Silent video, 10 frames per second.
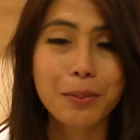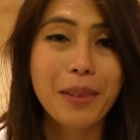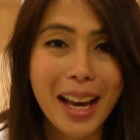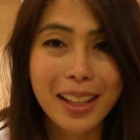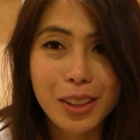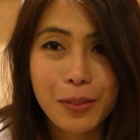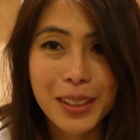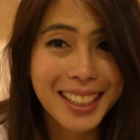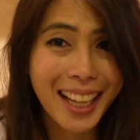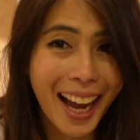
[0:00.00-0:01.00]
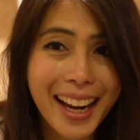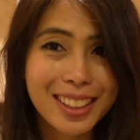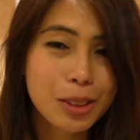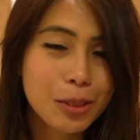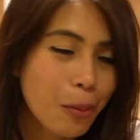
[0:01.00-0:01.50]
bathroom is kind
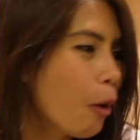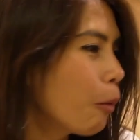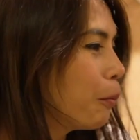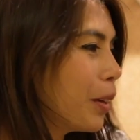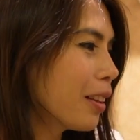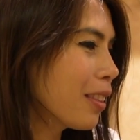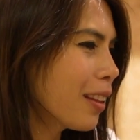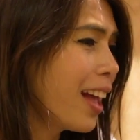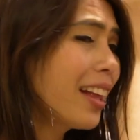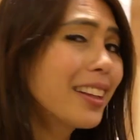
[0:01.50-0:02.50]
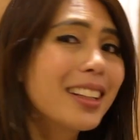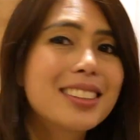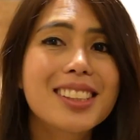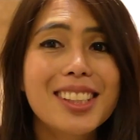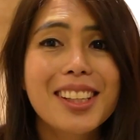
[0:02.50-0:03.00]
of small, but this
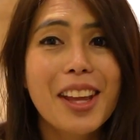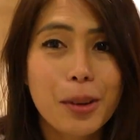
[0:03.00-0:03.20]
is an